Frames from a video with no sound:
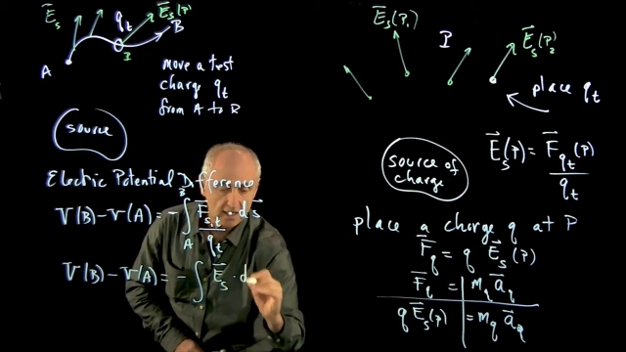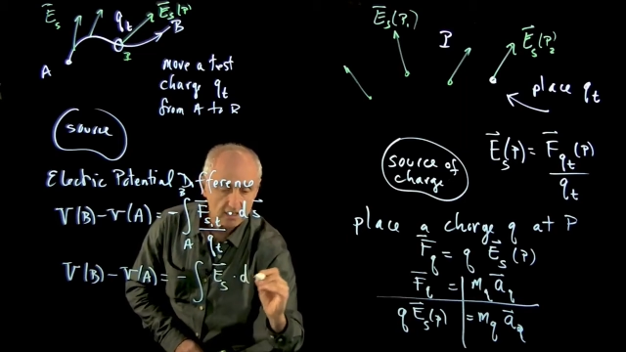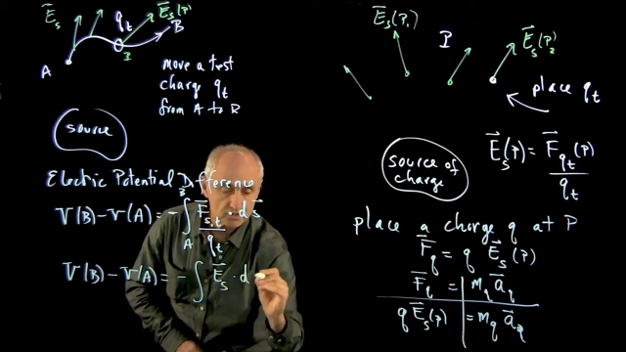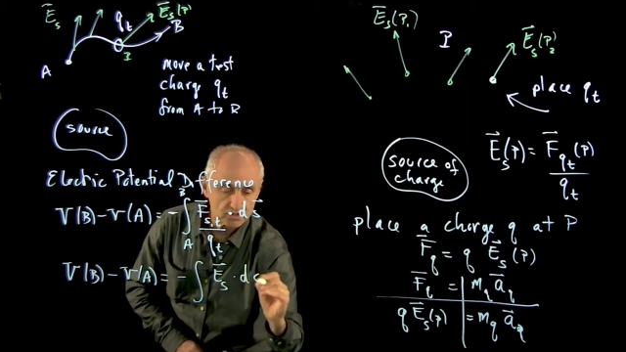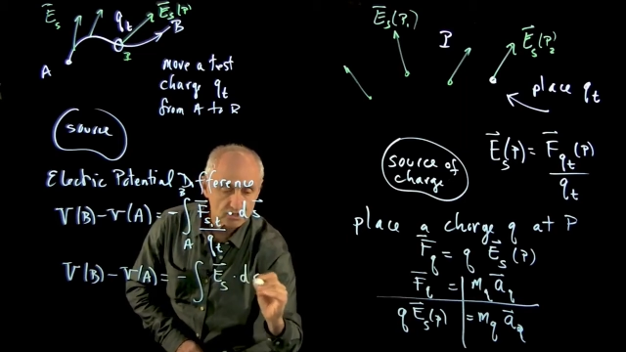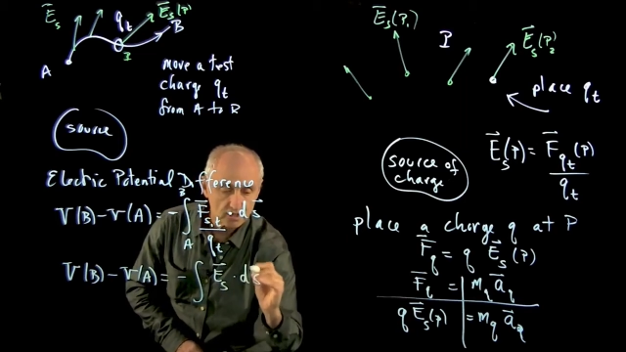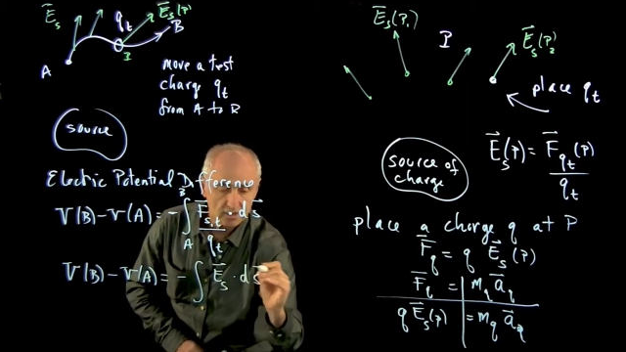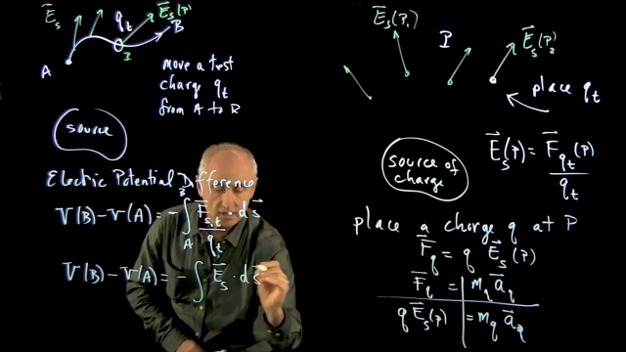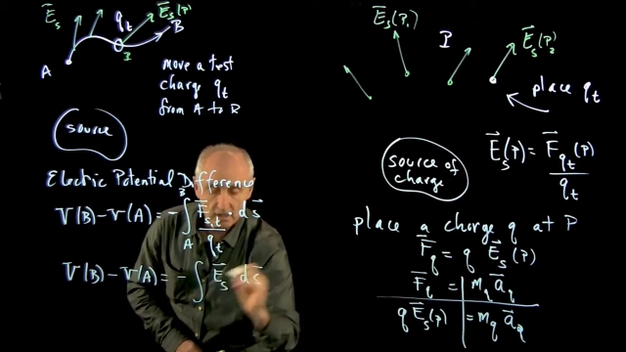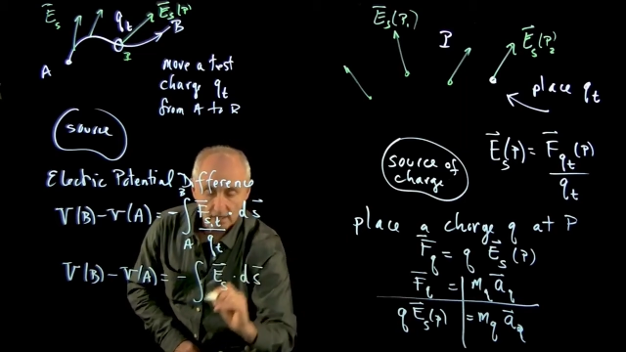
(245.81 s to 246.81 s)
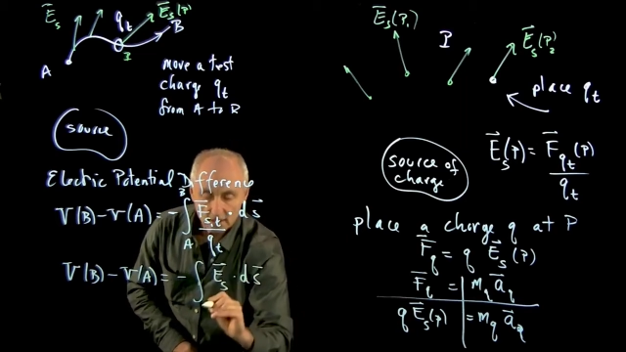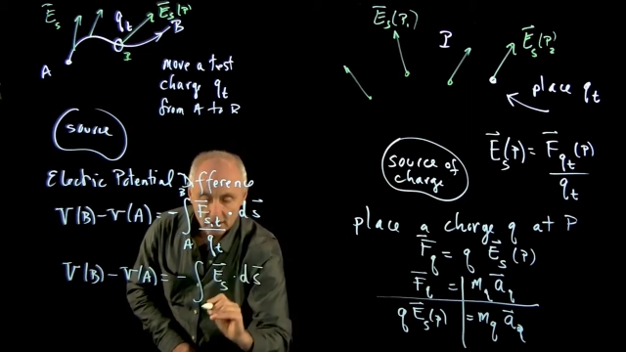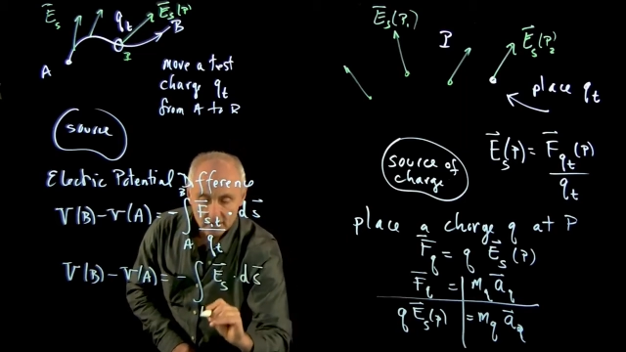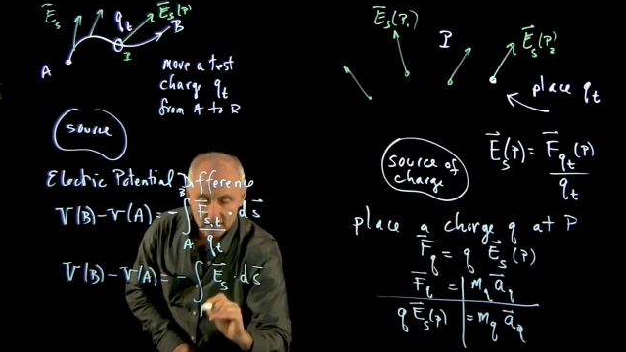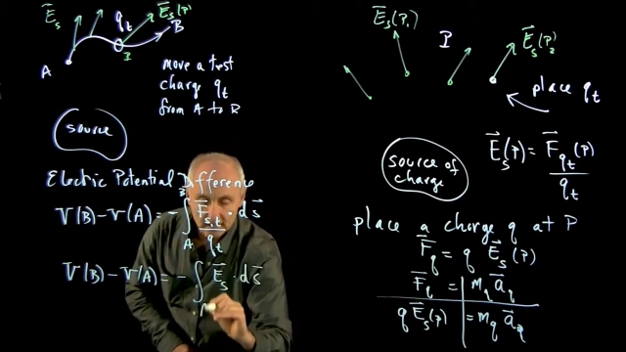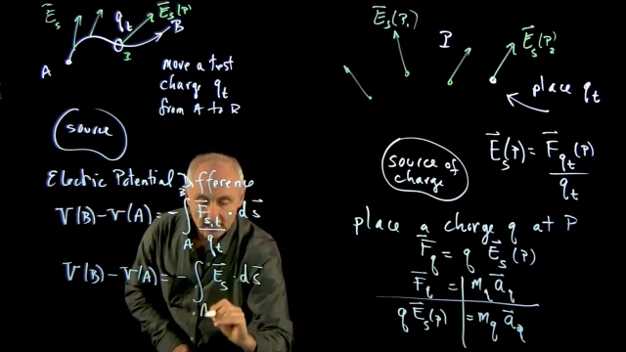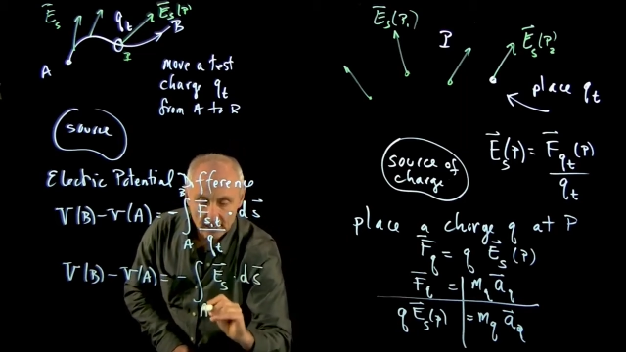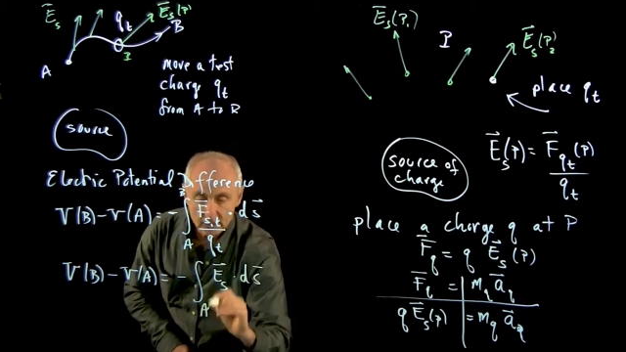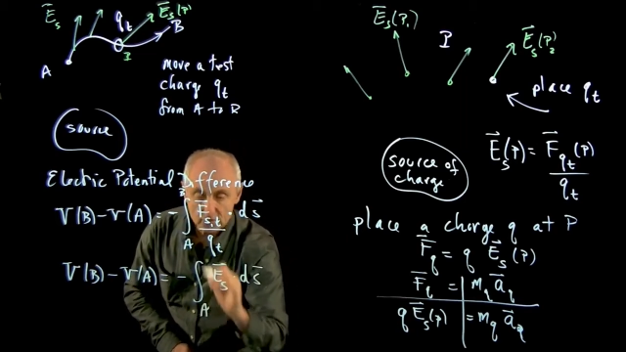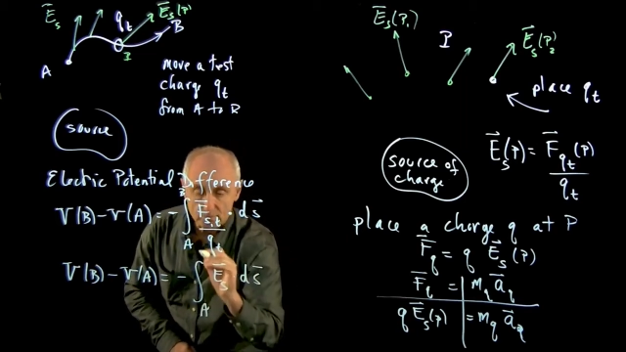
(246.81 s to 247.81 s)
It's the
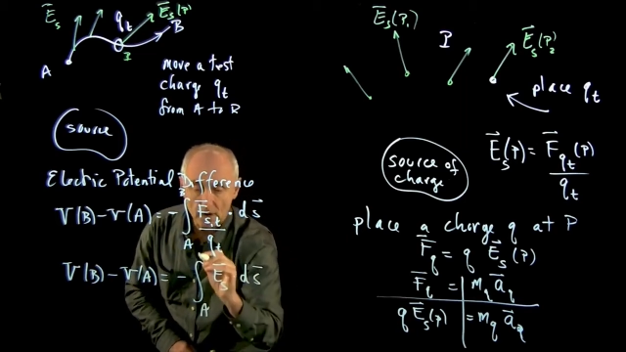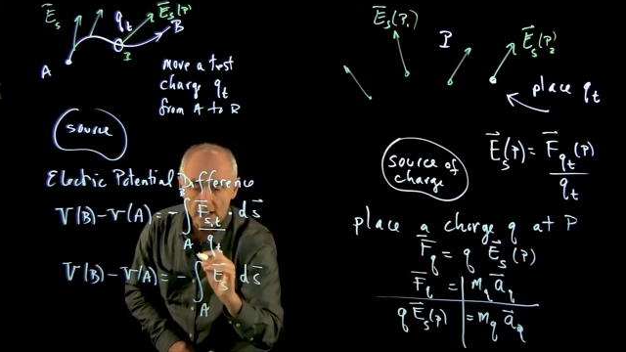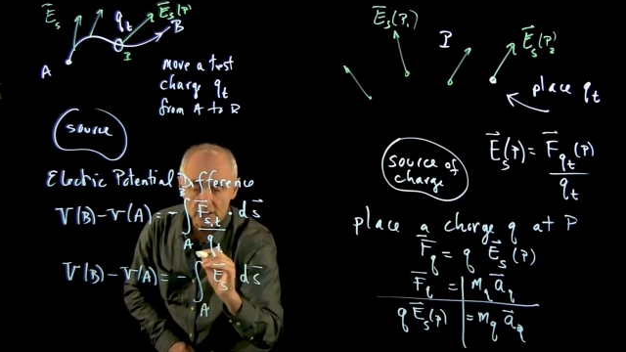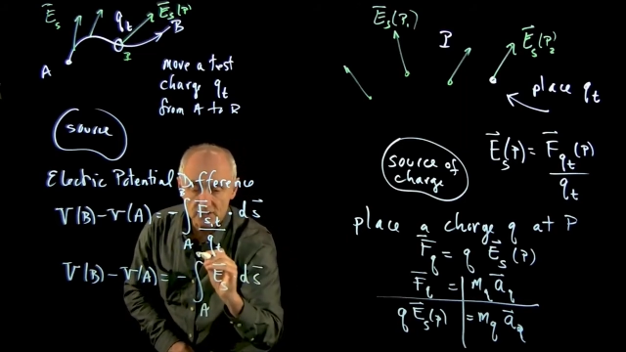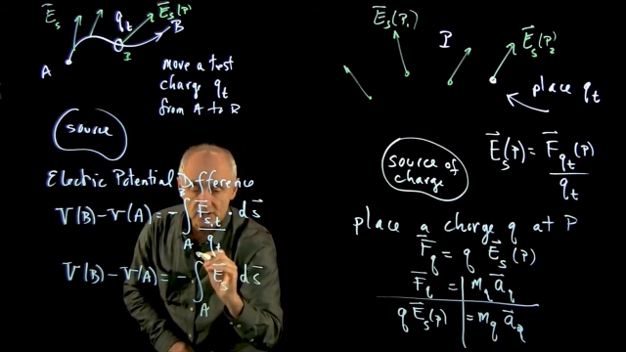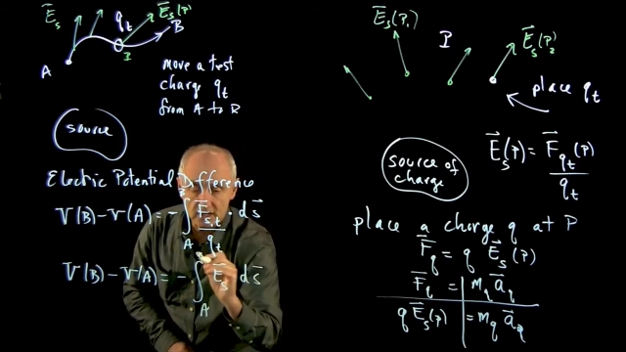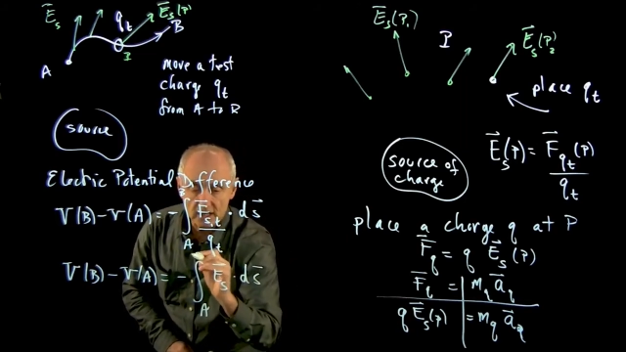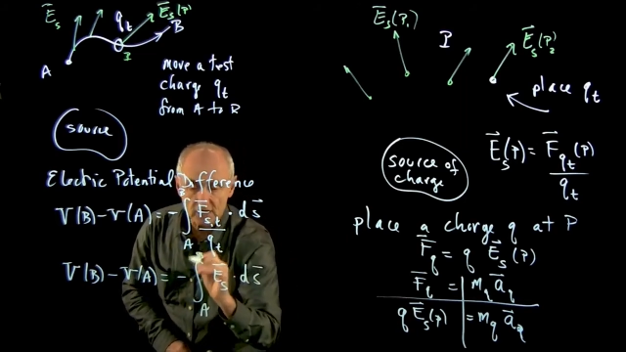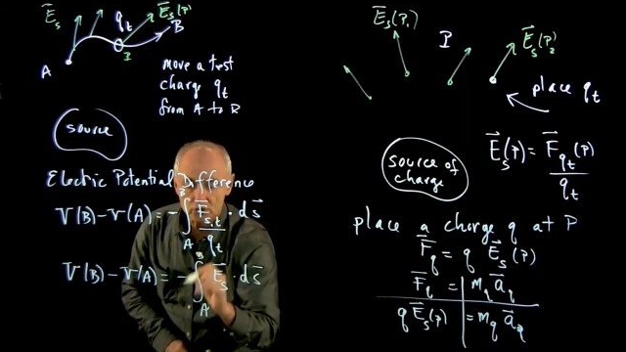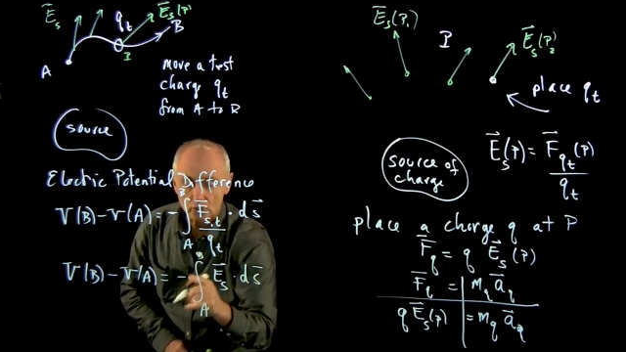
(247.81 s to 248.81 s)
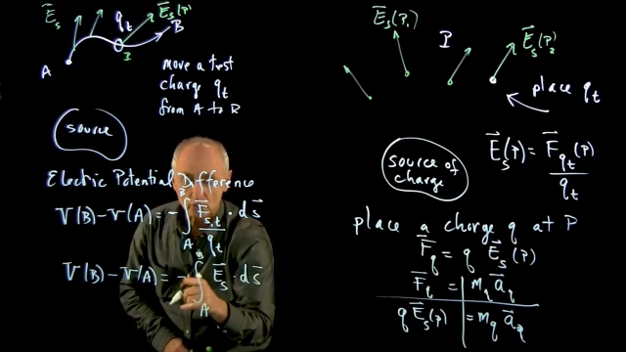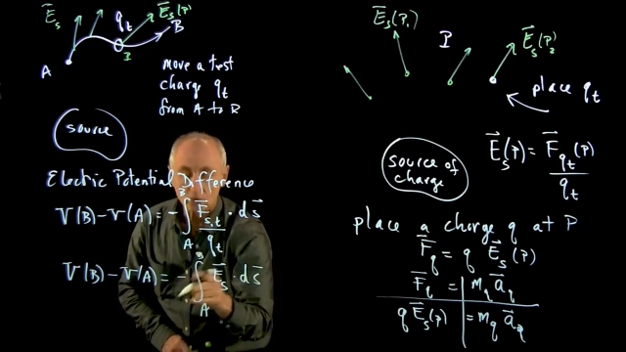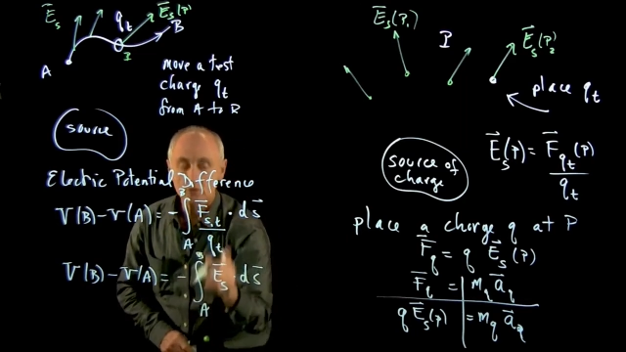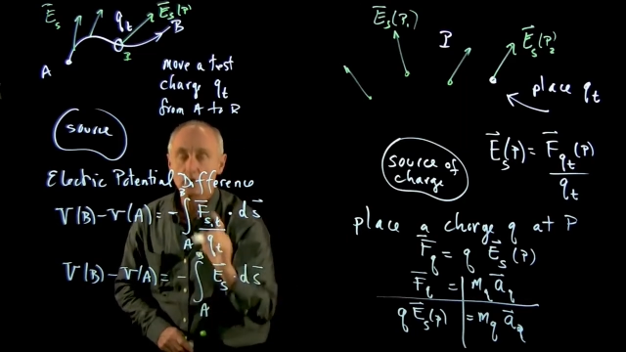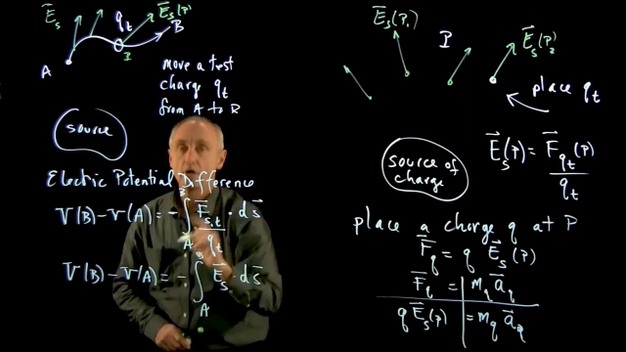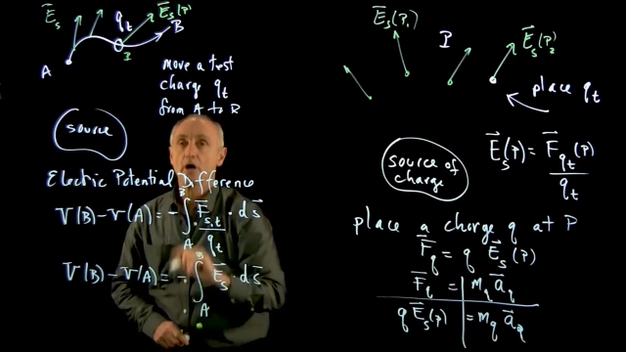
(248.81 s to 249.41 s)
minus the integral